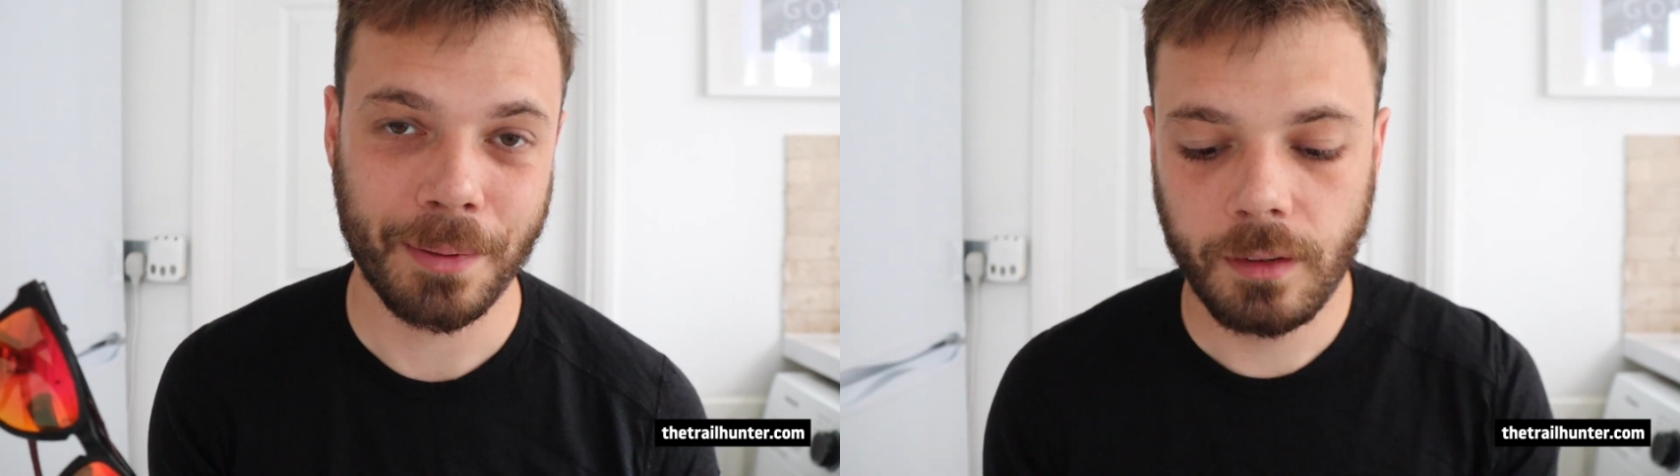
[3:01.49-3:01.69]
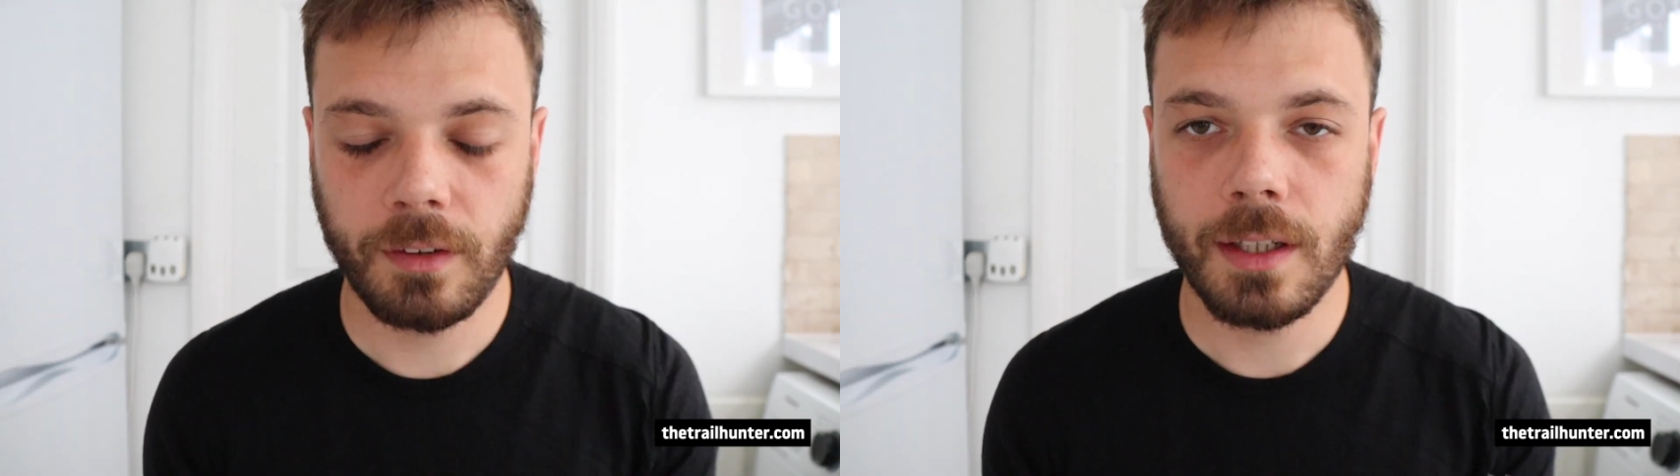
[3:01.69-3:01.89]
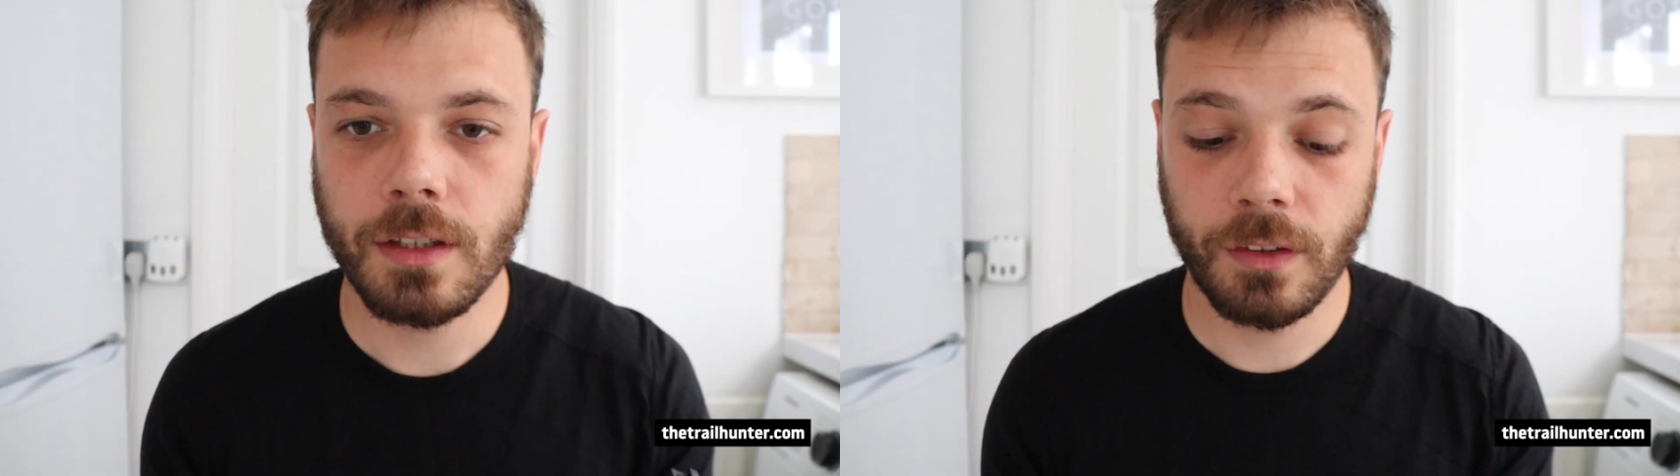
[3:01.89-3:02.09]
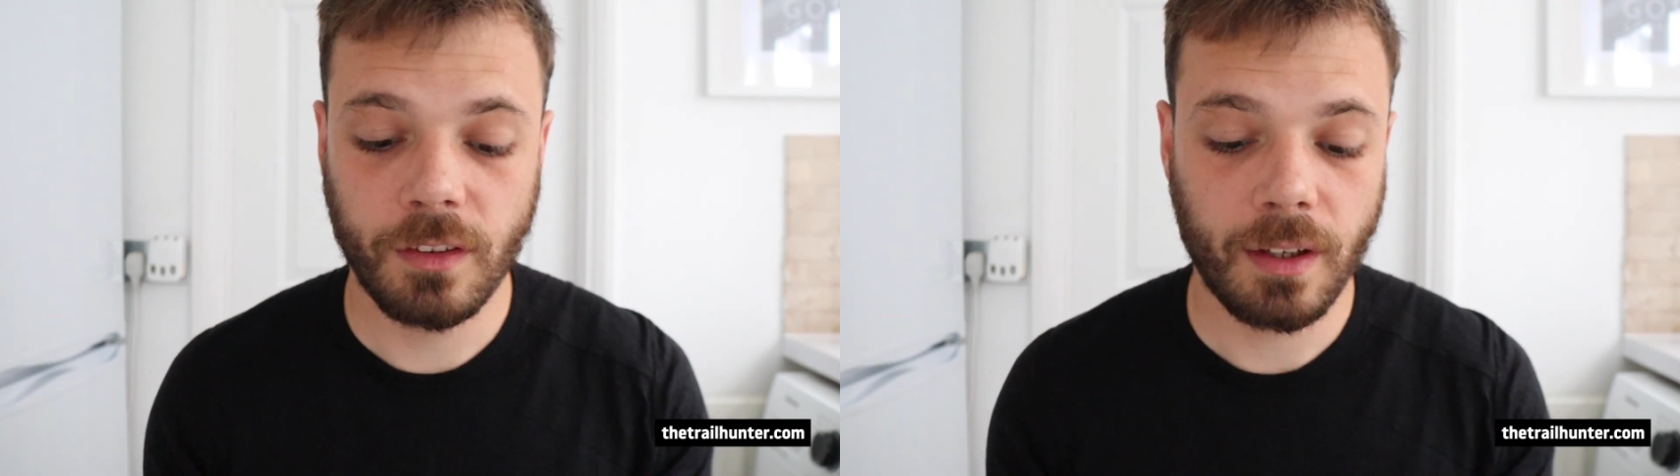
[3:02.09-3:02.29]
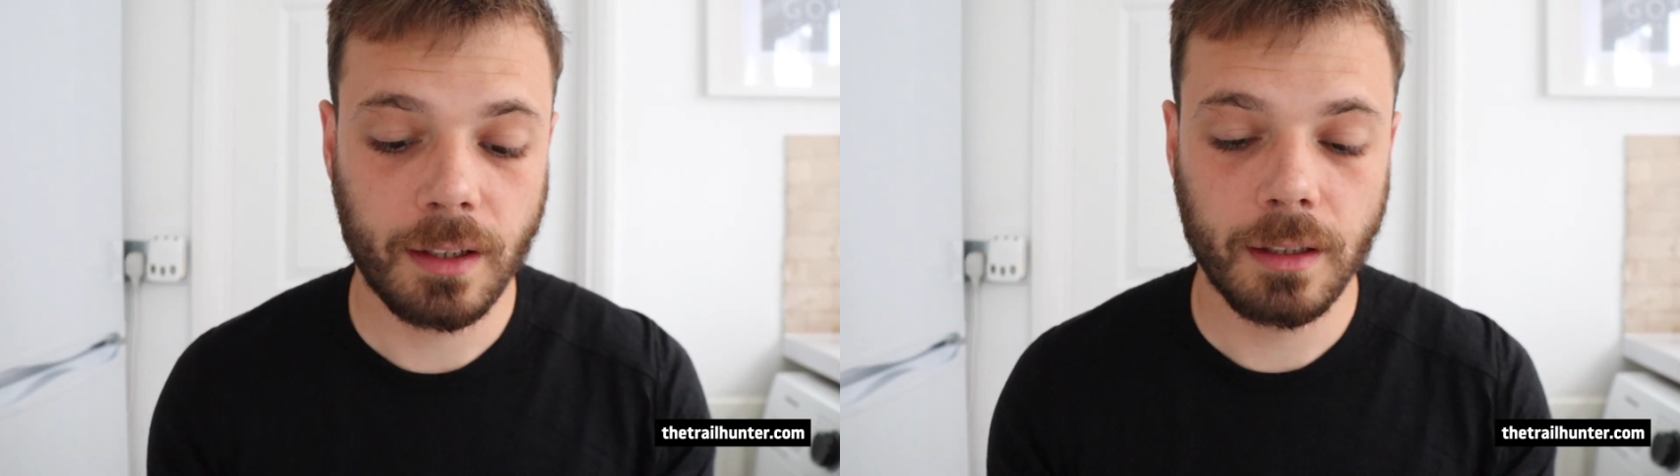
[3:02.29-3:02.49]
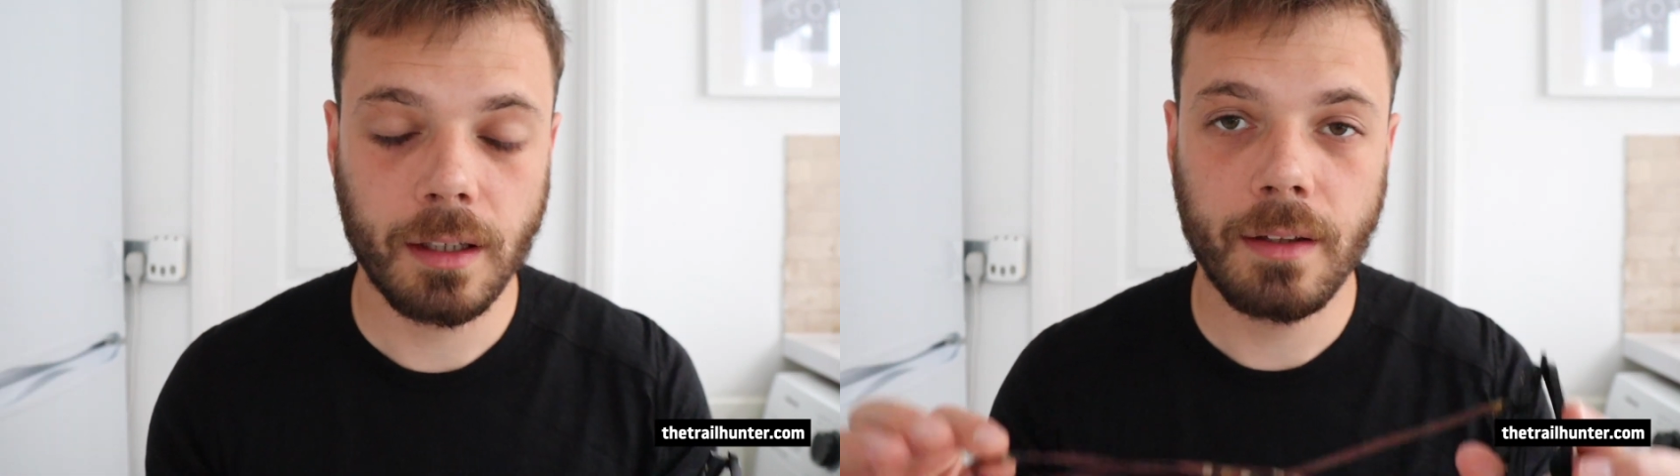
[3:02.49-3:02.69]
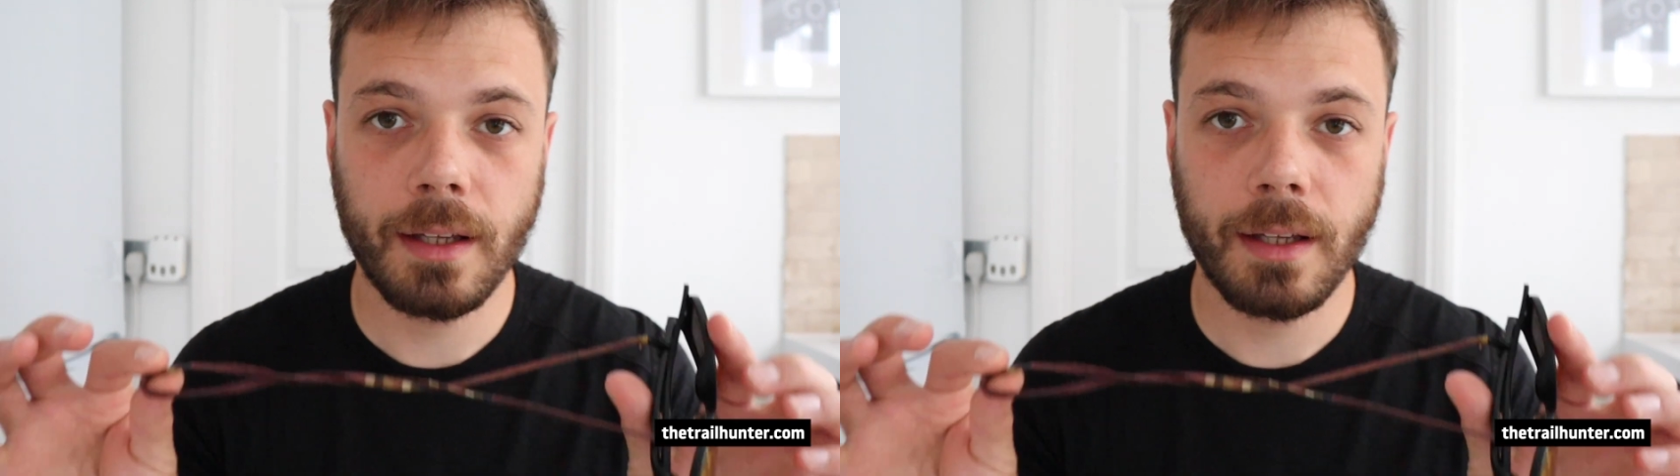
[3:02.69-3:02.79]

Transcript: As I said just a second ago,